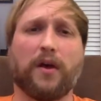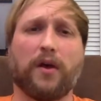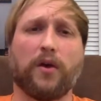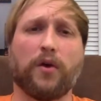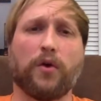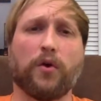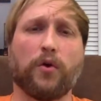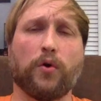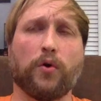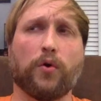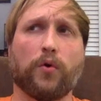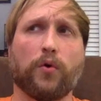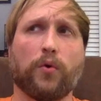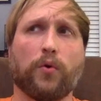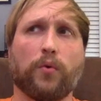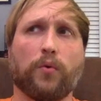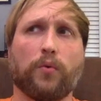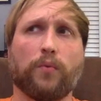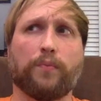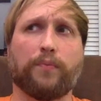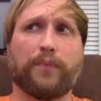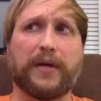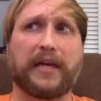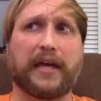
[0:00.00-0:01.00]

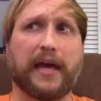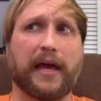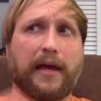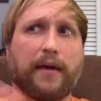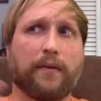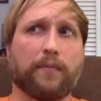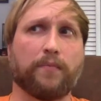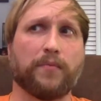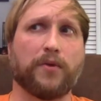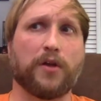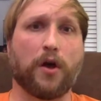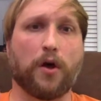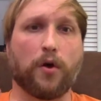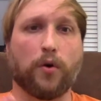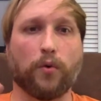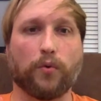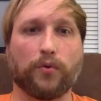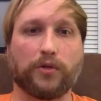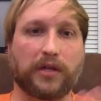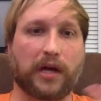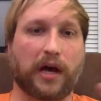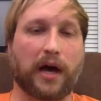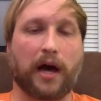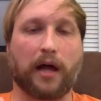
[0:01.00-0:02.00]
who became
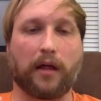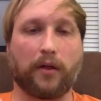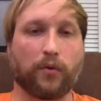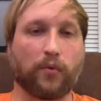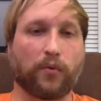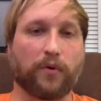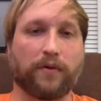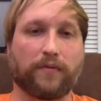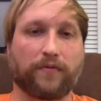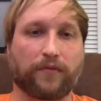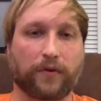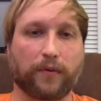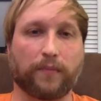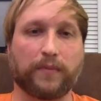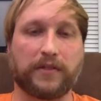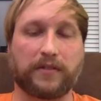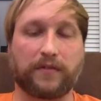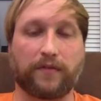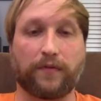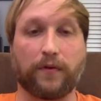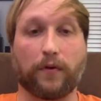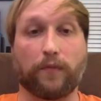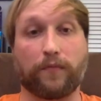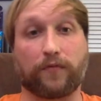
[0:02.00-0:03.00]
known to Hollywood from his
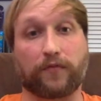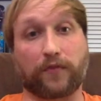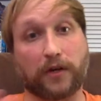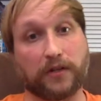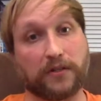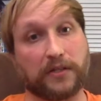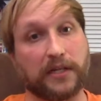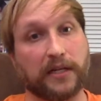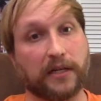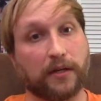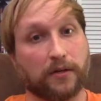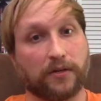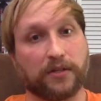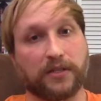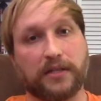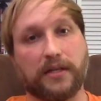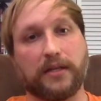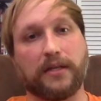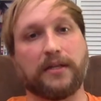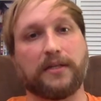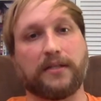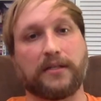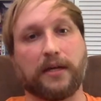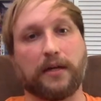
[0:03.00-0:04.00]
film Frontiers
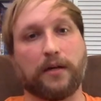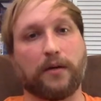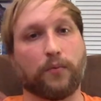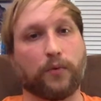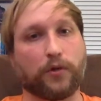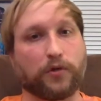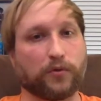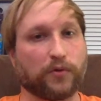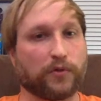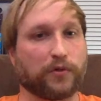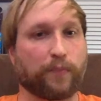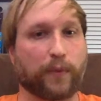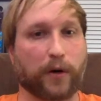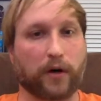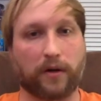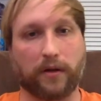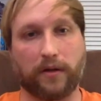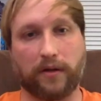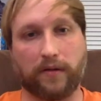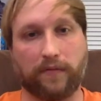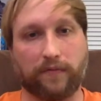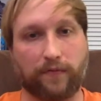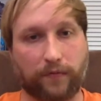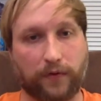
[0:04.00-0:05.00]
that he did, which was part
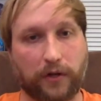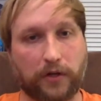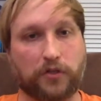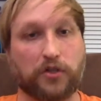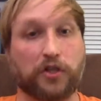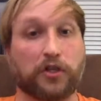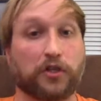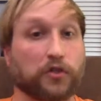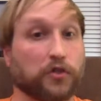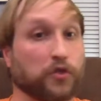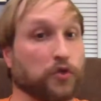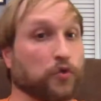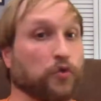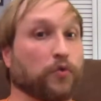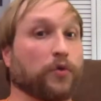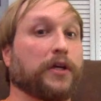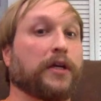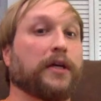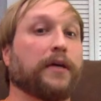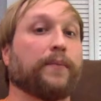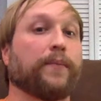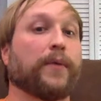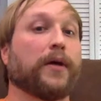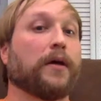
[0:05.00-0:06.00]
of the French
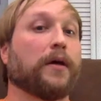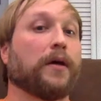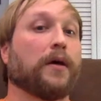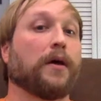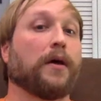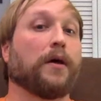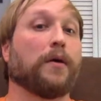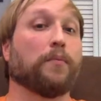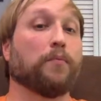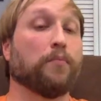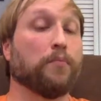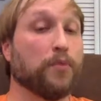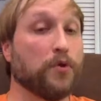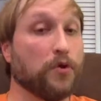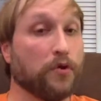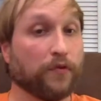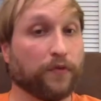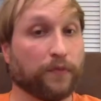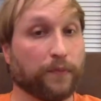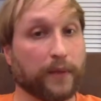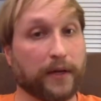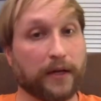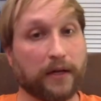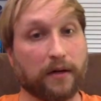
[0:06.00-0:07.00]
Extreme
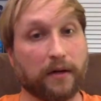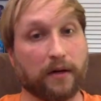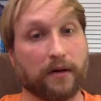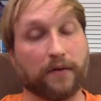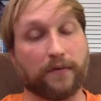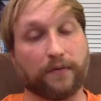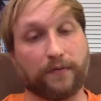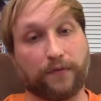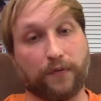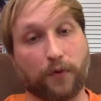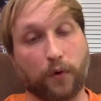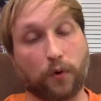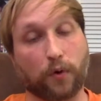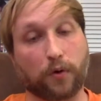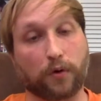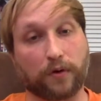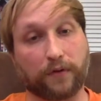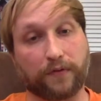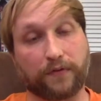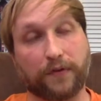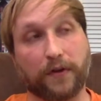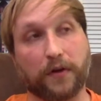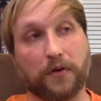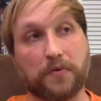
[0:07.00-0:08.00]
movement of
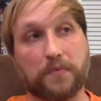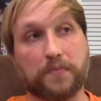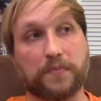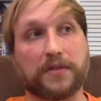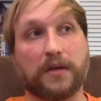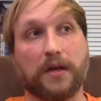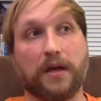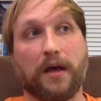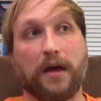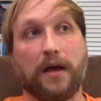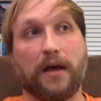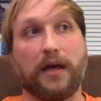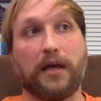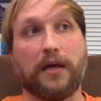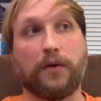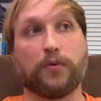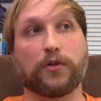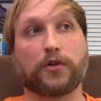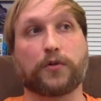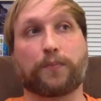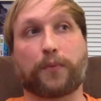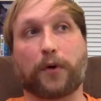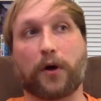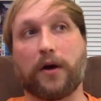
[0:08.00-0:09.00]
horror films, he
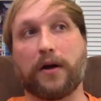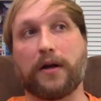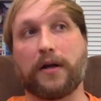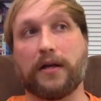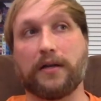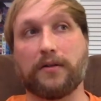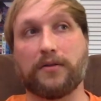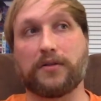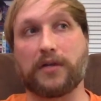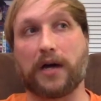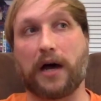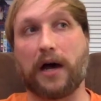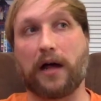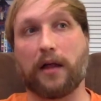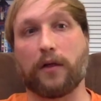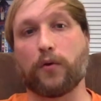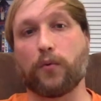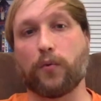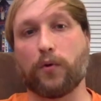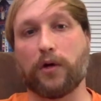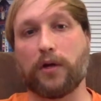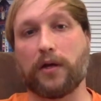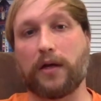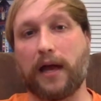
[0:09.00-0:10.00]
was brought into
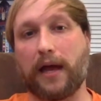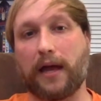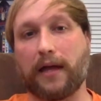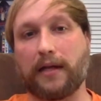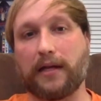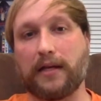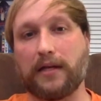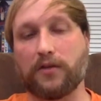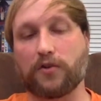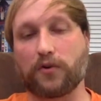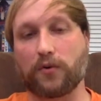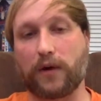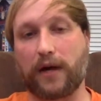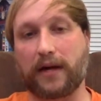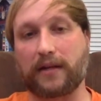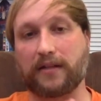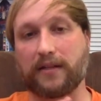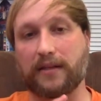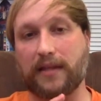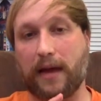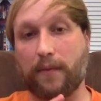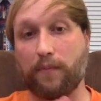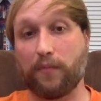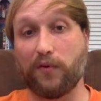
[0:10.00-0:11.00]
Hollywood and he
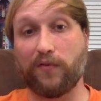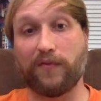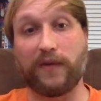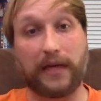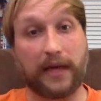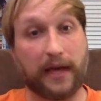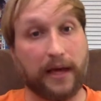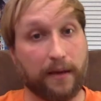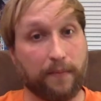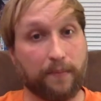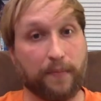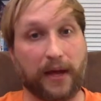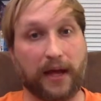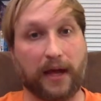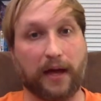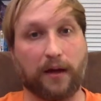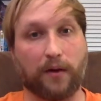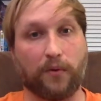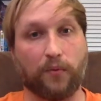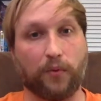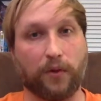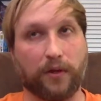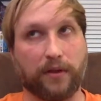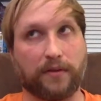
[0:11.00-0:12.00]
directed that movie
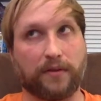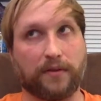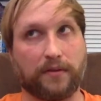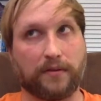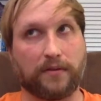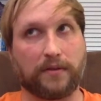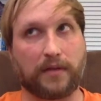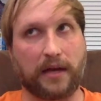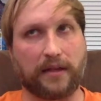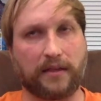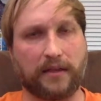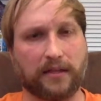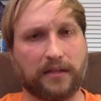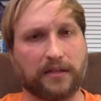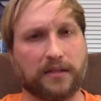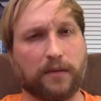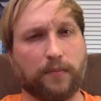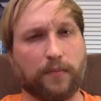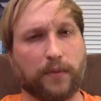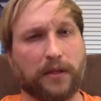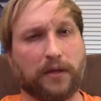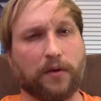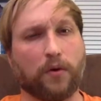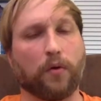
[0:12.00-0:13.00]
Hitman with, I think,
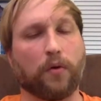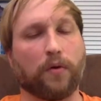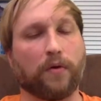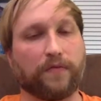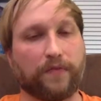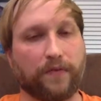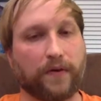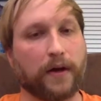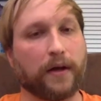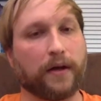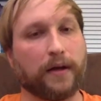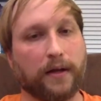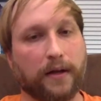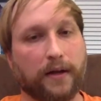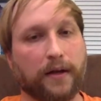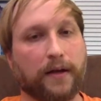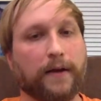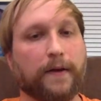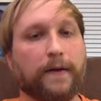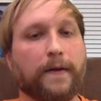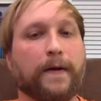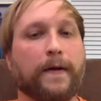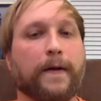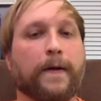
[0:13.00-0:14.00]
Timothy Olyphant in
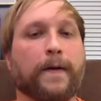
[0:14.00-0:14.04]
it,